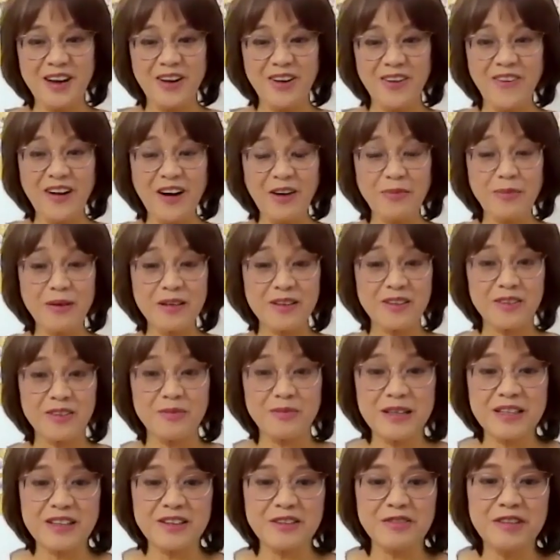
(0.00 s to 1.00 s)
but
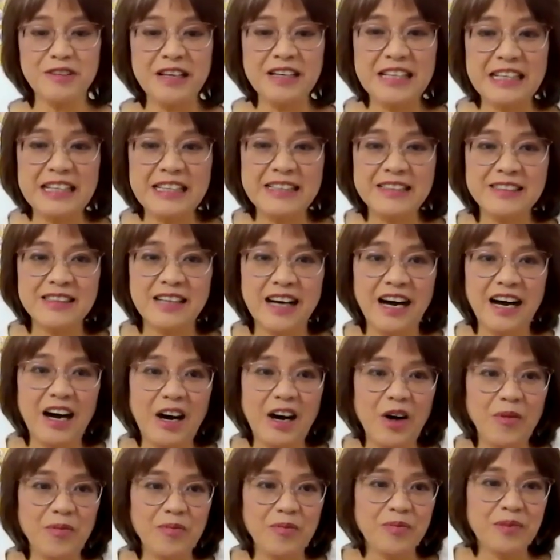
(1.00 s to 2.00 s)
the thing is,
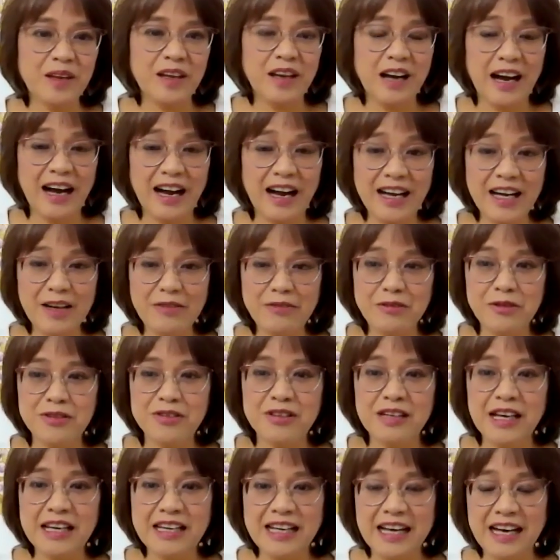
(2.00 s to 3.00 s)
I have to
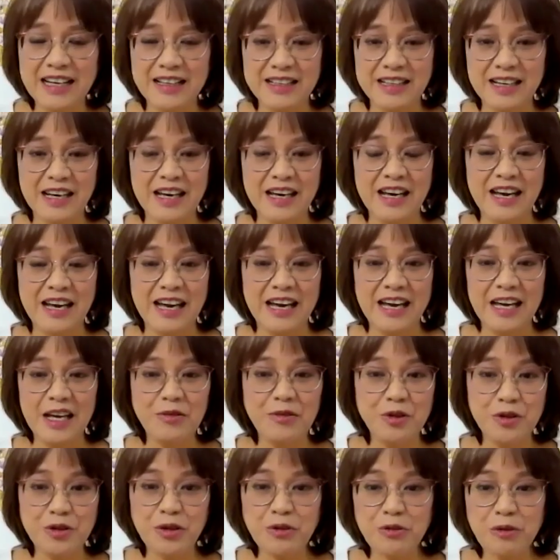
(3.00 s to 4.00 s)
say that
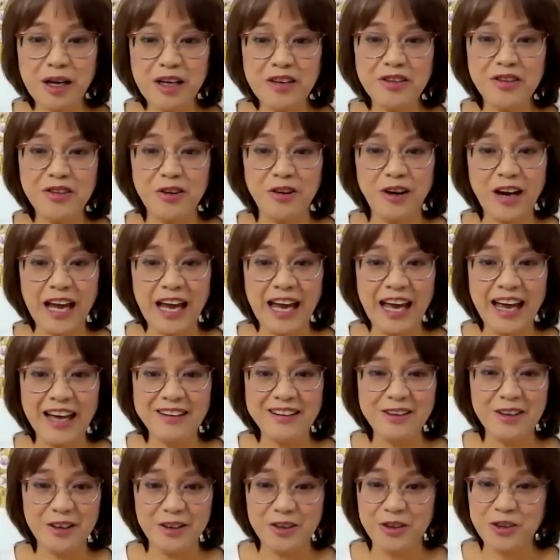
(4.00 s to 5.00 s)
if you don't raise your
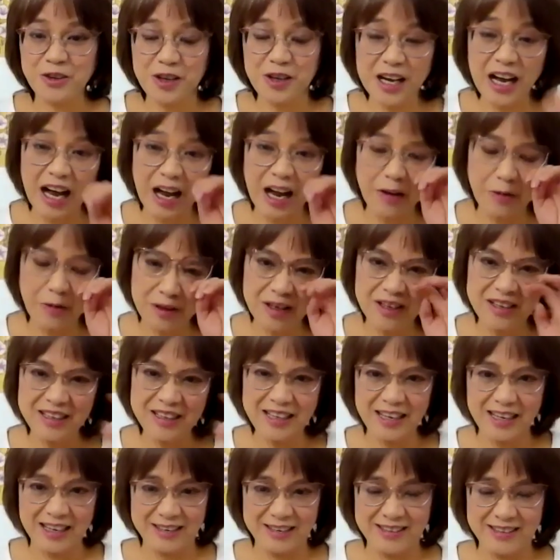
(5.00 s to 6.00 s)
hand, you can't
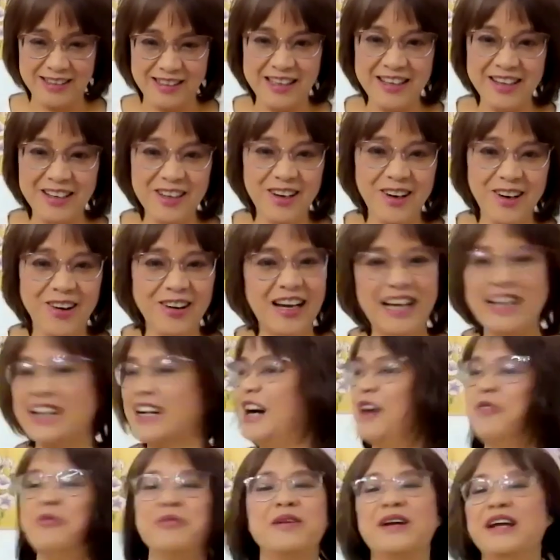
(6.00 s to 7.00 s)
really, like
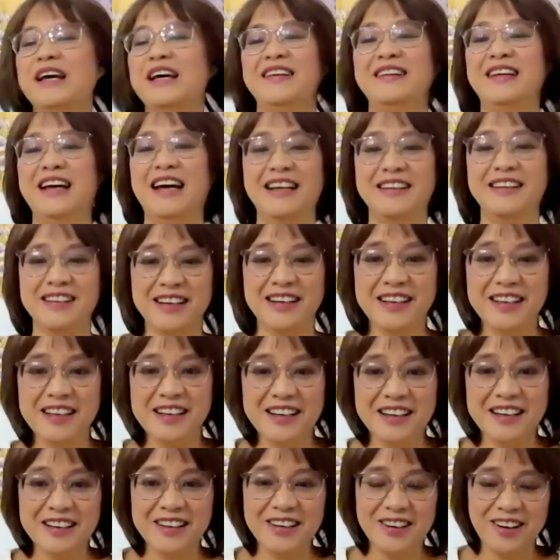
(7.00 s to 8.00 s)
complain that,
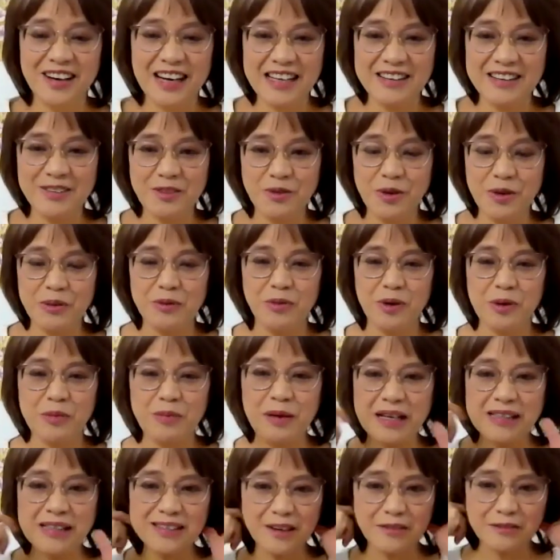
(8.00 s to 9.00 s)
like we
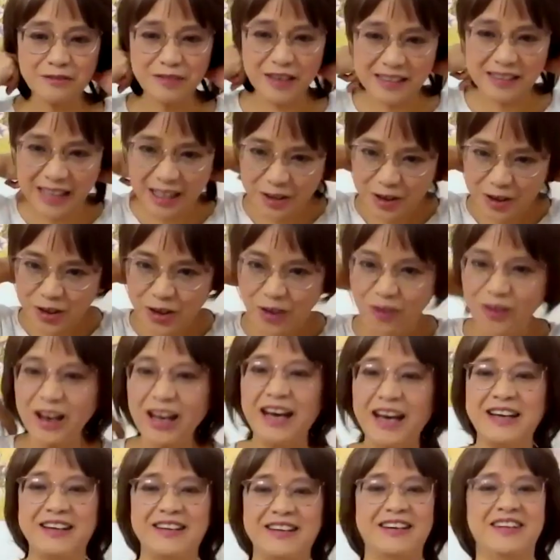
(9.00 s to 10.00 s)
pick something that you don't
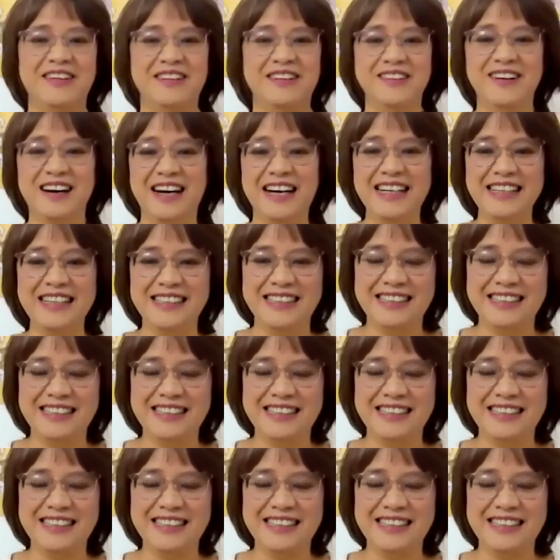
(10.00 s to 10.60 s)
like, right?